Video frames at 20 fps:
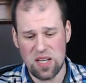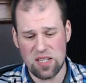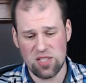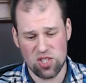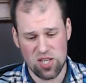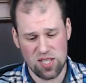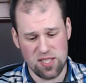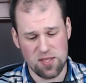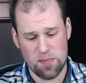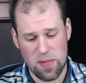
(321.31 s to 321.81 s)

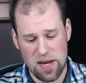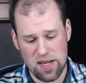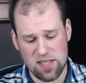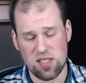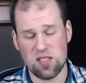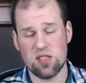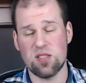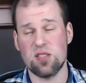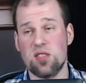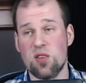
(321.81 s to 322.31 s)
just makes
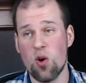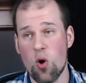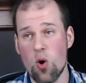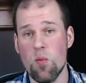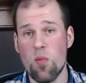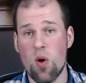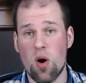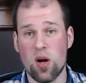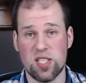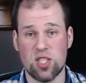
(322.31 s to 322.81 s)
it so
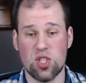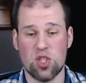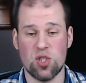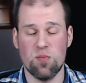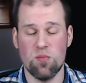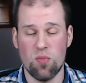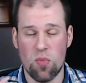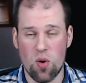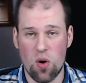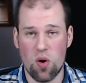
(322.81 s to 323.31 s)
much
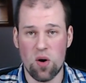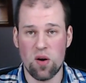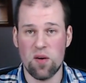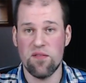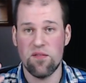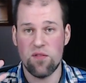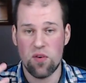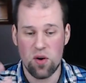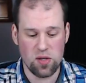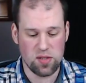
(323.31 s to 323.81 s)
more
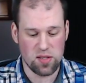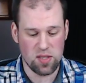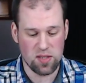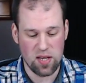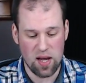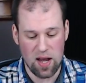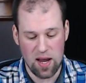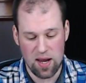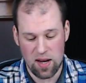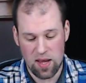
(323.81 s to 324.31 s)

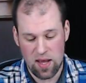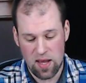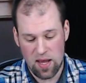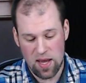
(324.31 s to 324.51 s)
versatile.